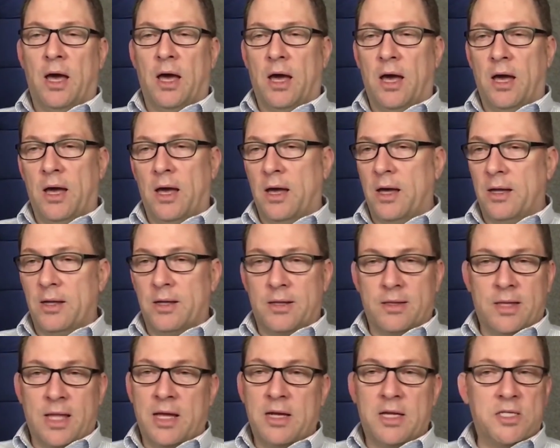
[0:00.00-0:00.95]

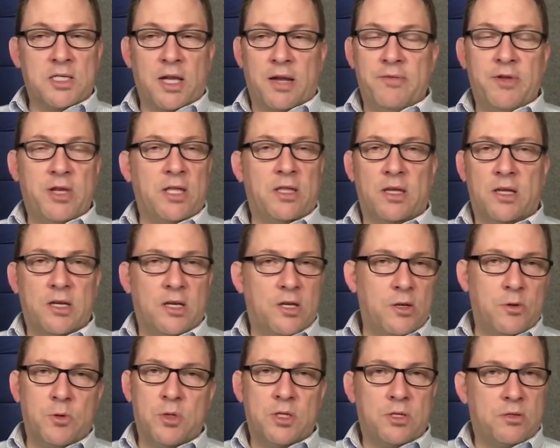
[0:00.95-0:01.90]
That doesn't have anything to
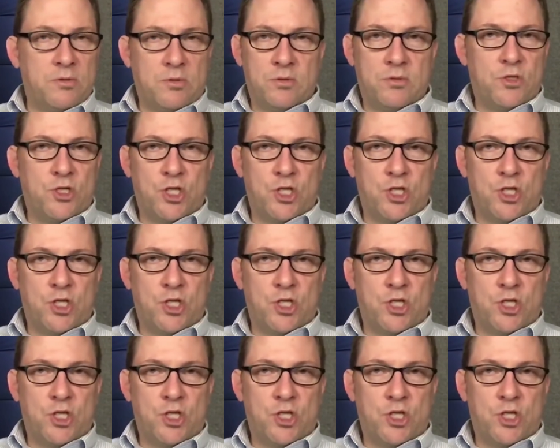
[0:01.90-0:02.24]
do with the